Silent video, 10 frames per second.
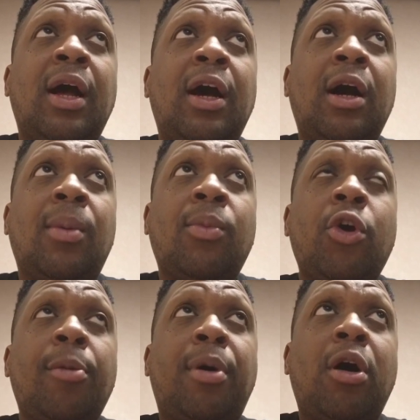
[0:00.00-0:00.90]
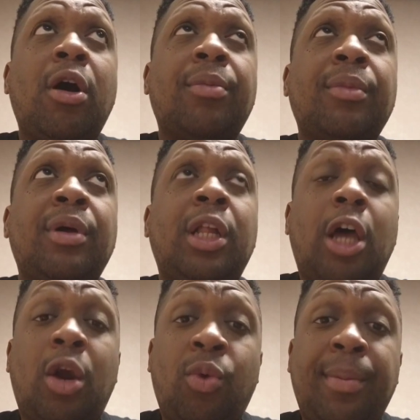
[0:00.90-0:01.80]
Royal Park, a
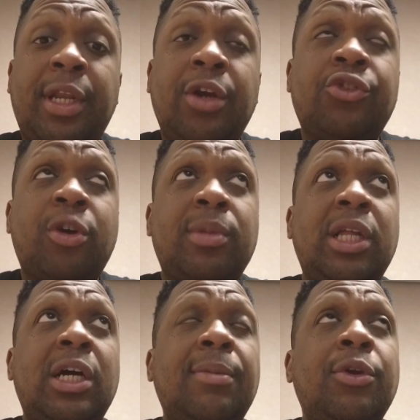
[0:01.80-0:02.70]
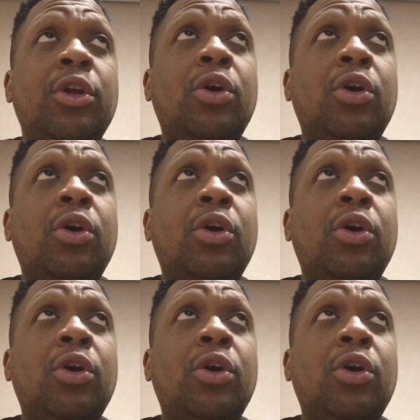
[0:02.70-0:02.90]
lot of women there, strip club,